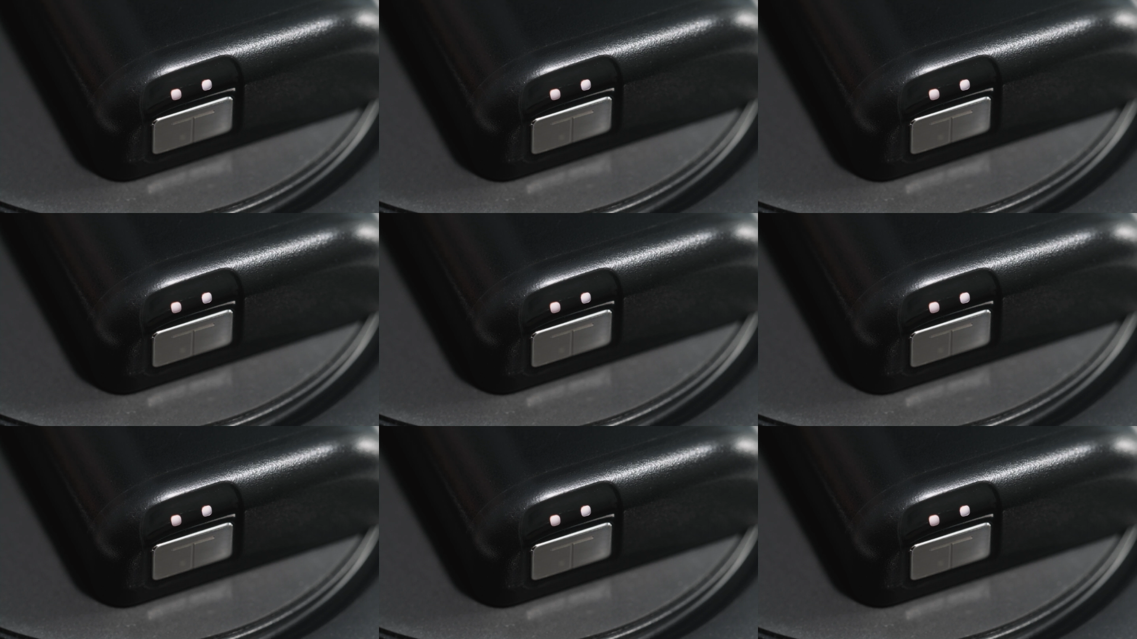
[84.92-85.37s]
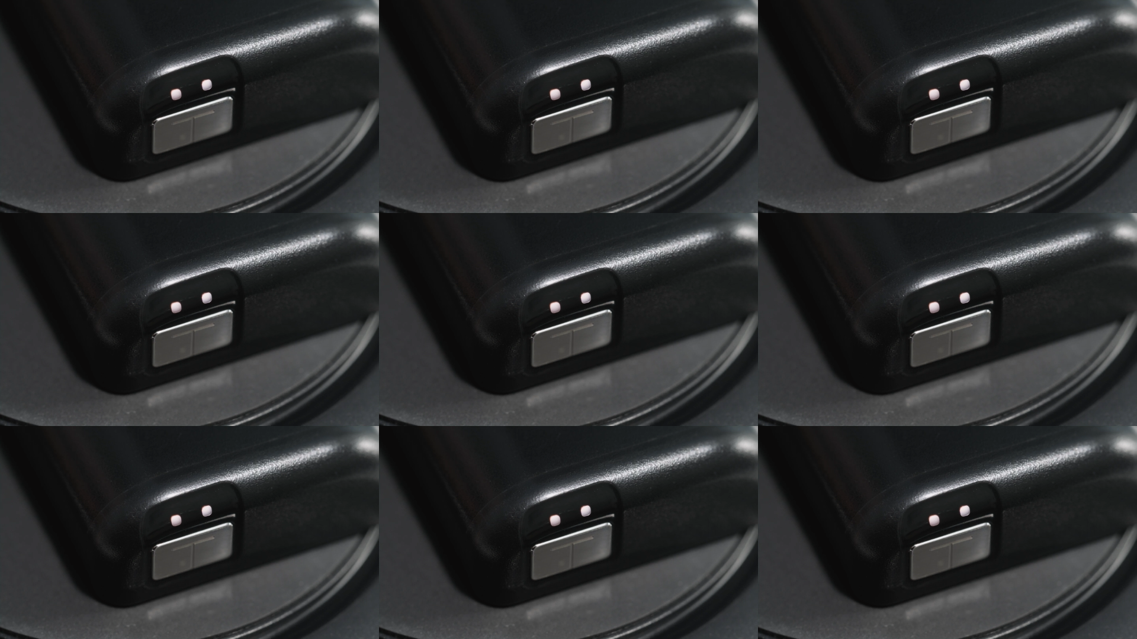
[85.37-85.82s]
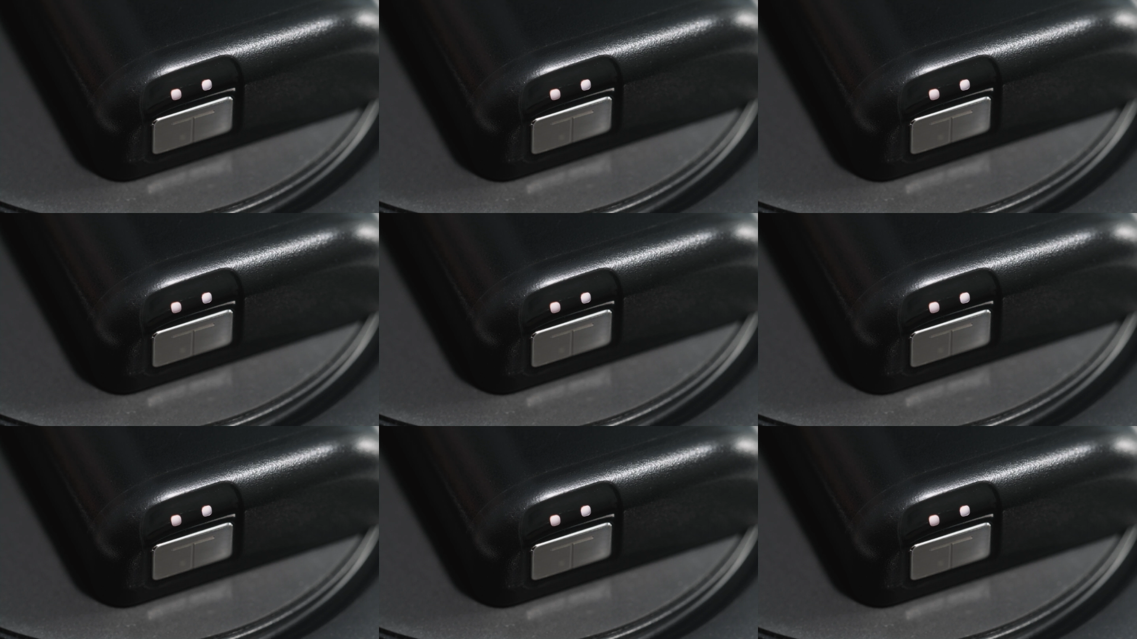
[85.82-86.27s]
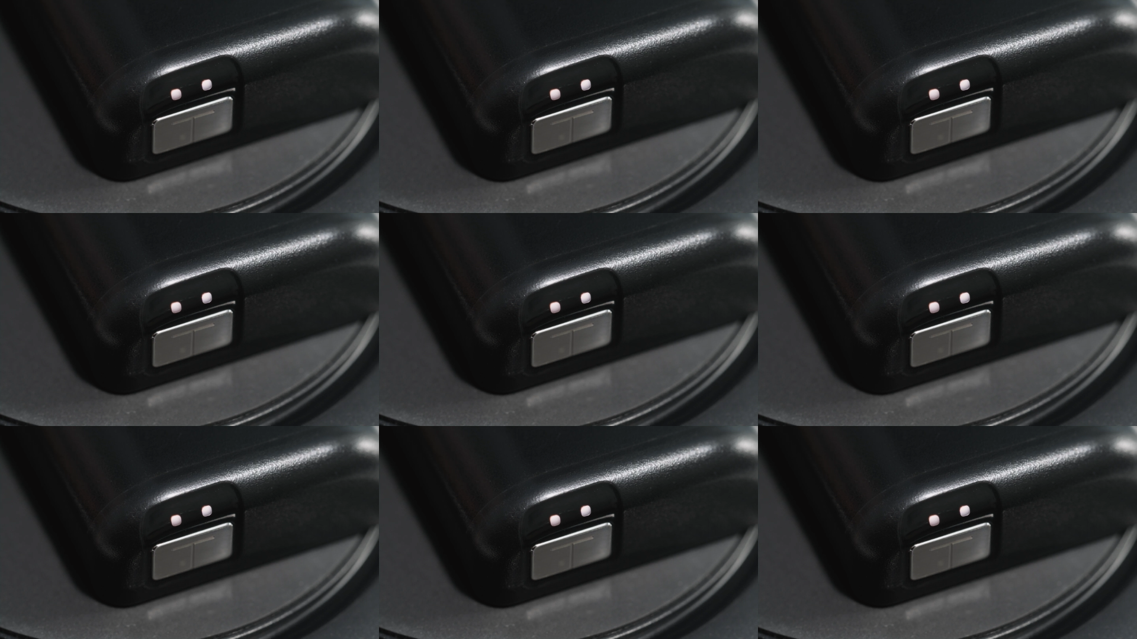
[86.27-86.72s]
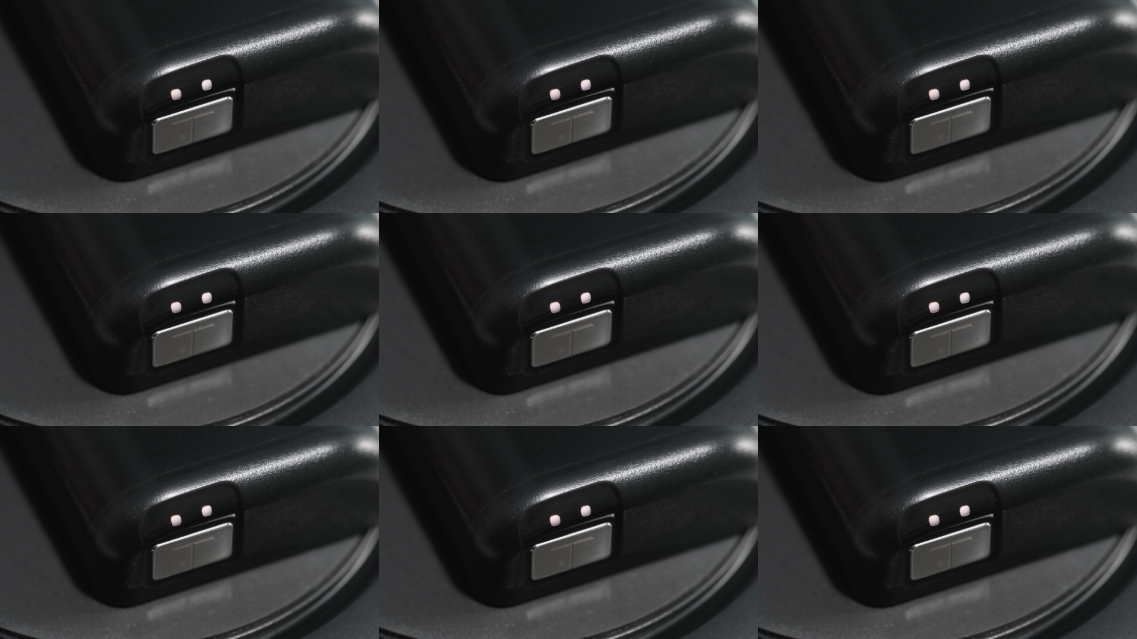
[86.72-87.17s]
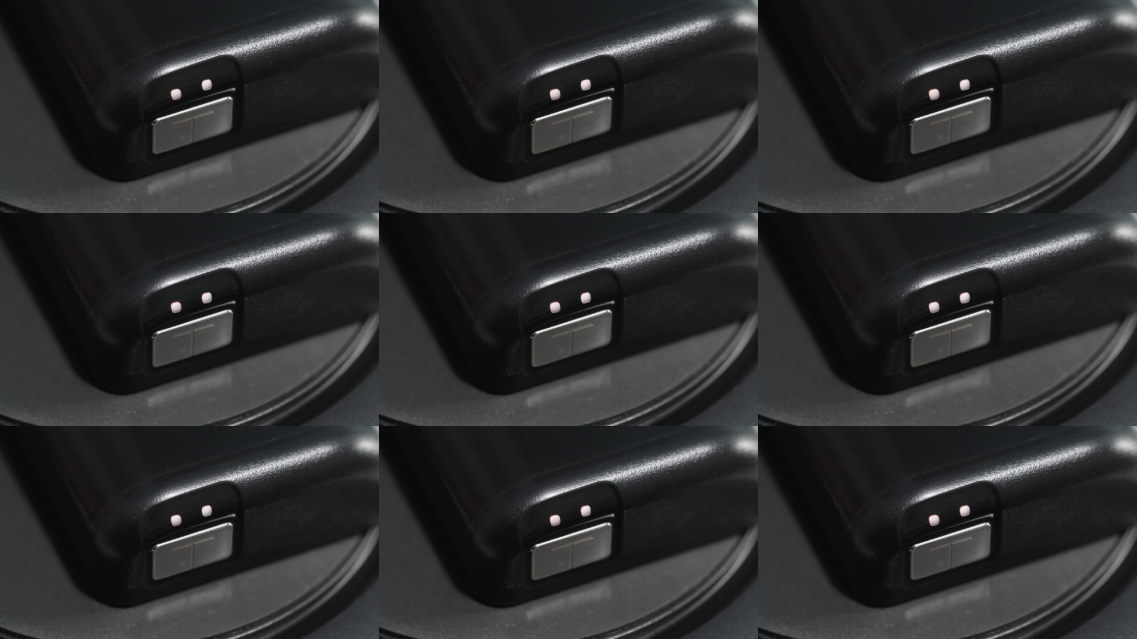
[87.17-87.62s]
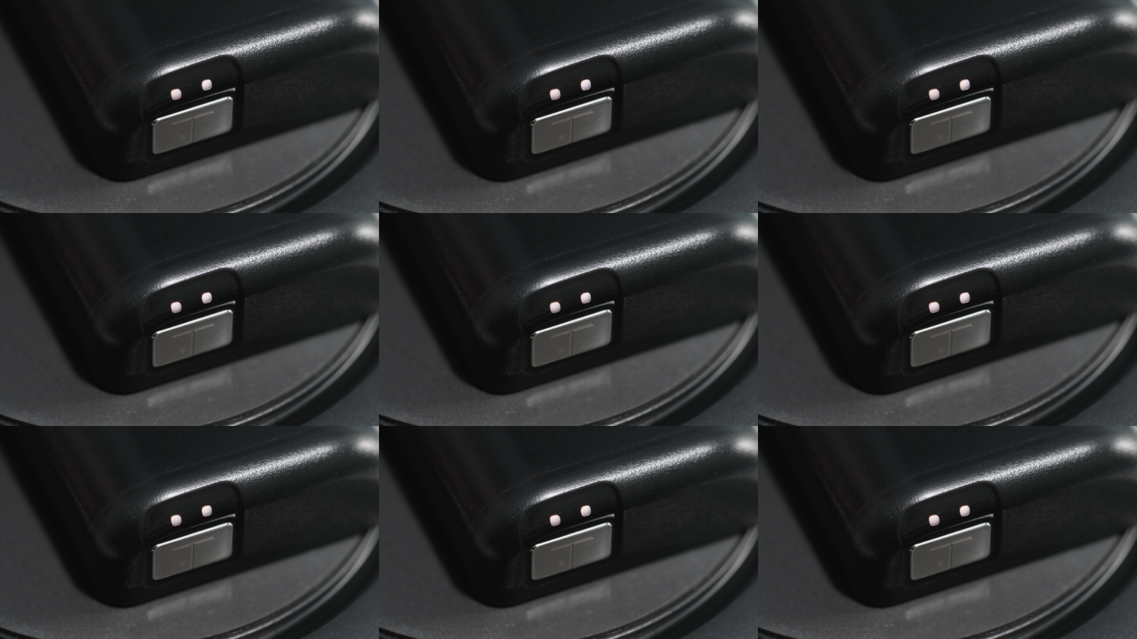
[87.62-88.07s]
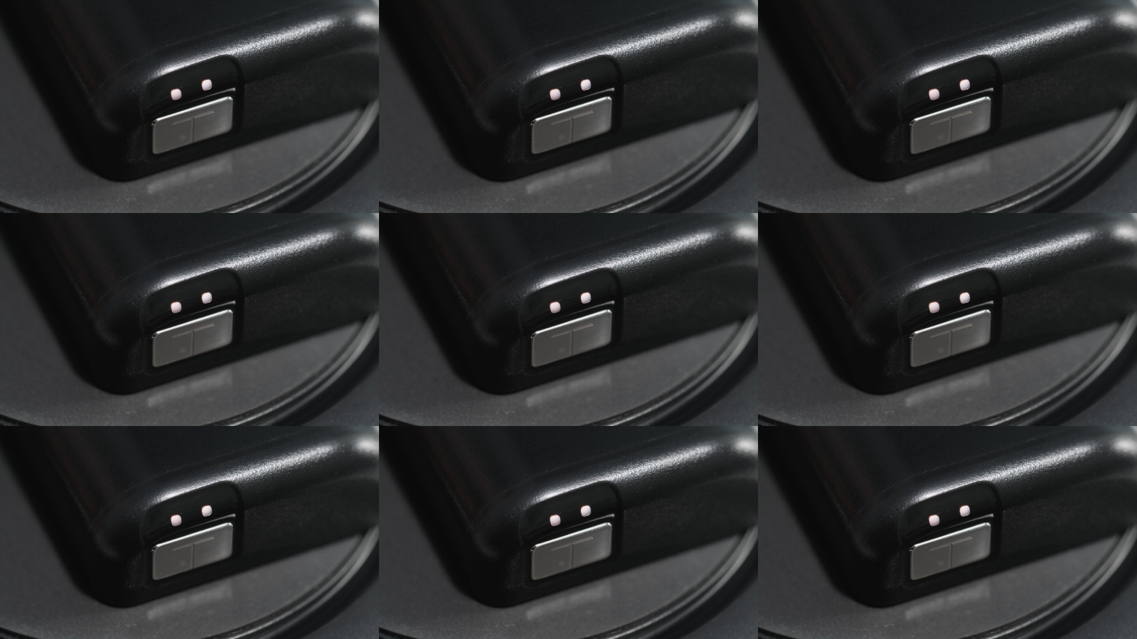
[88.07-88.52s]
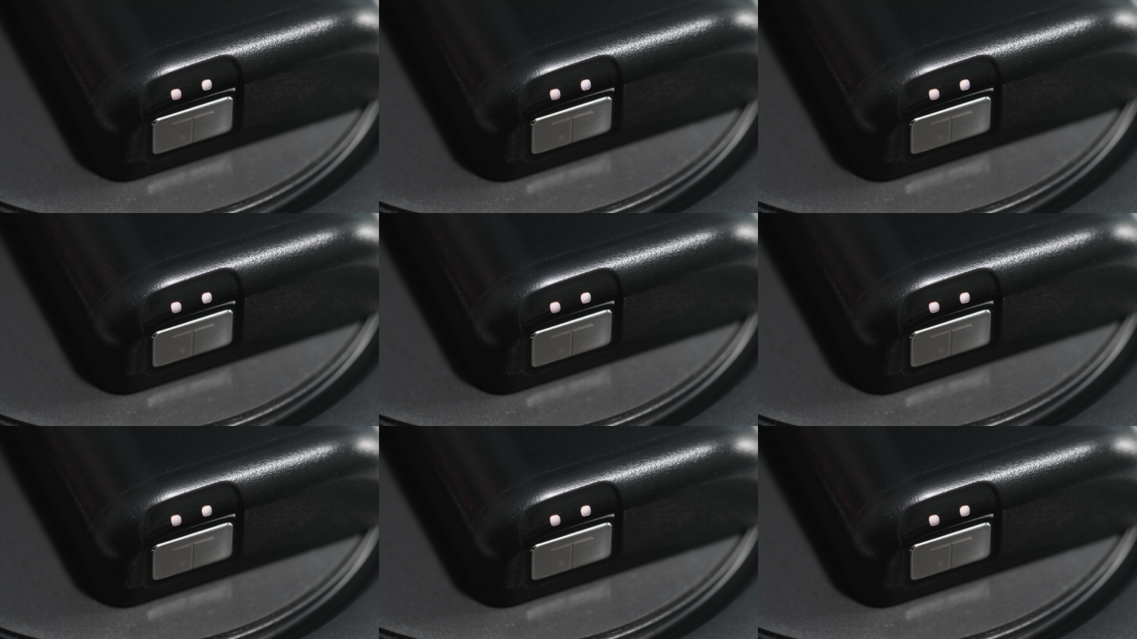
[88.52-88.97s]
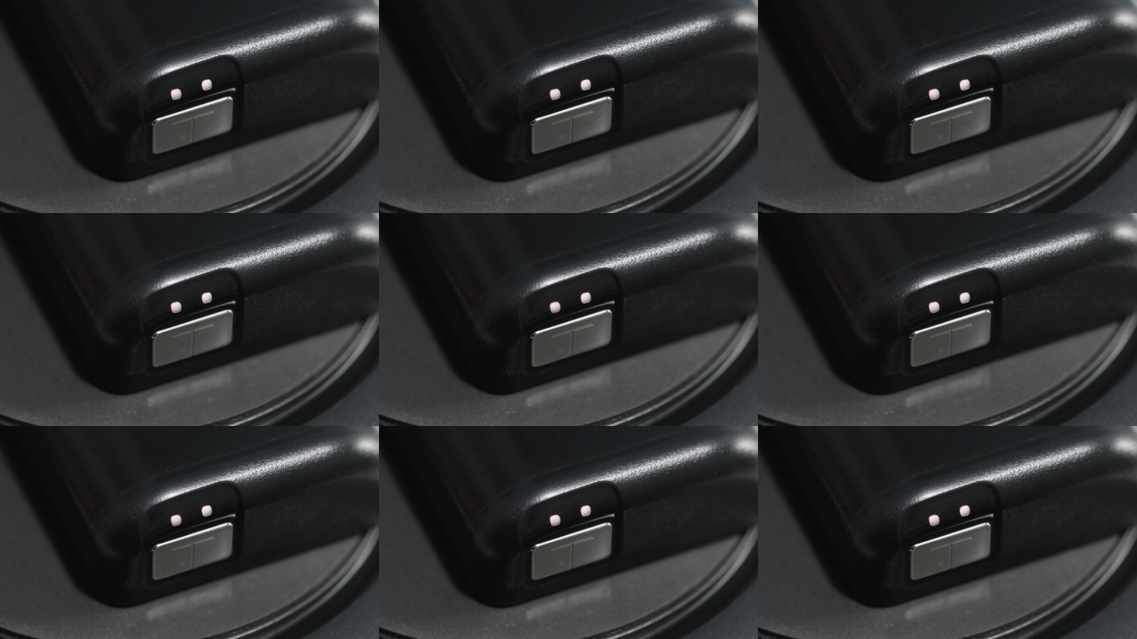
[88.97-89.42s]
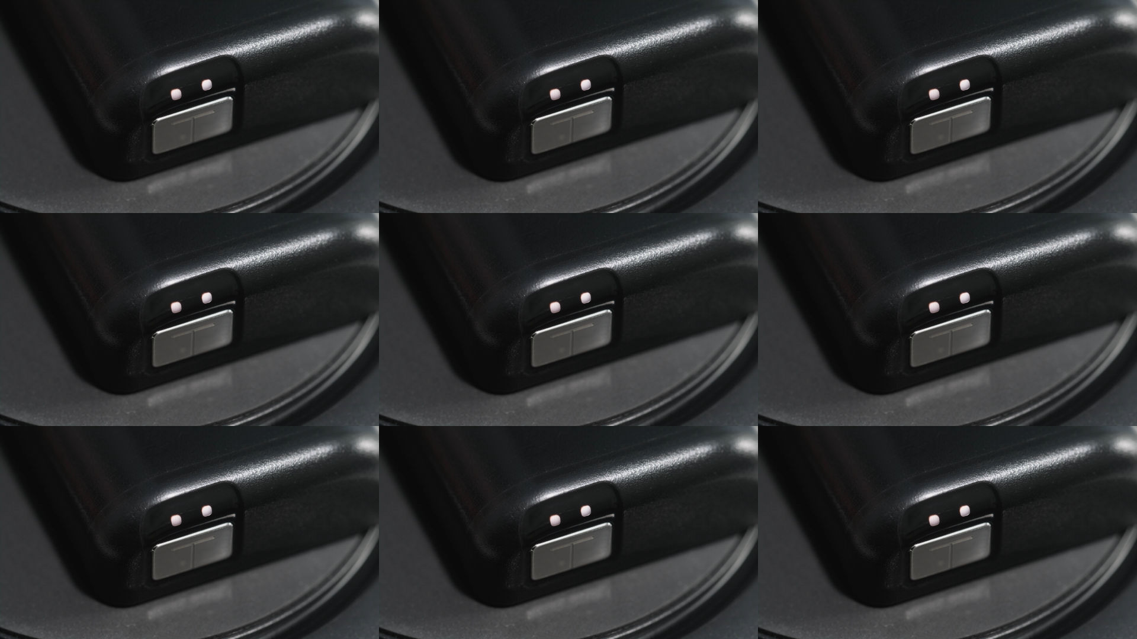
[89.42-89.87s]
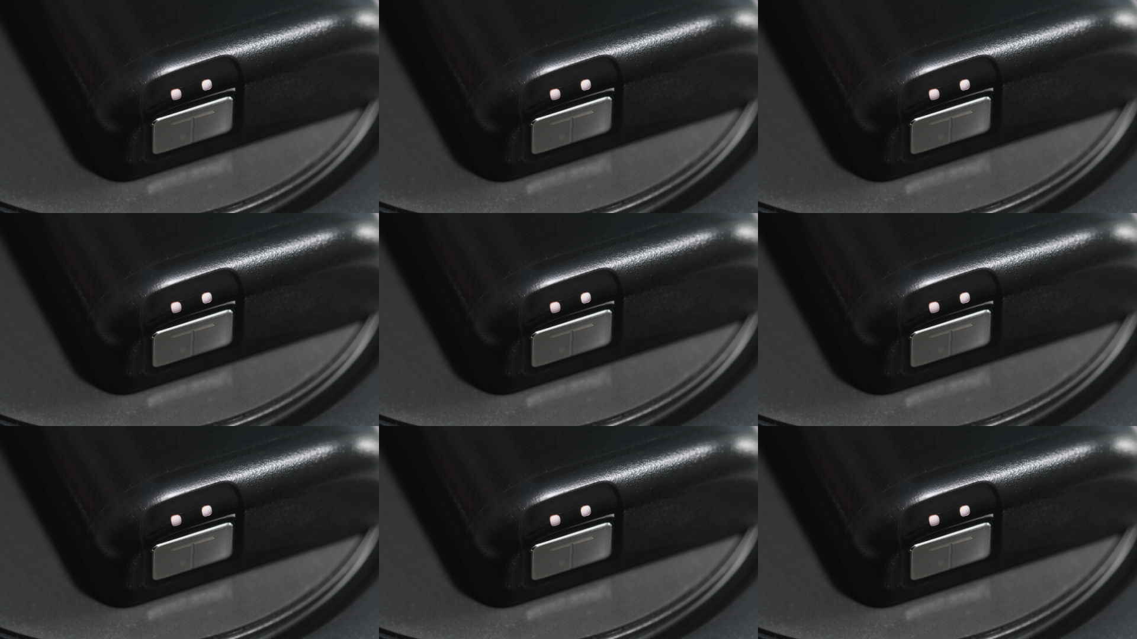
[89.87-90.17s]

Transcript: (no speaker visible)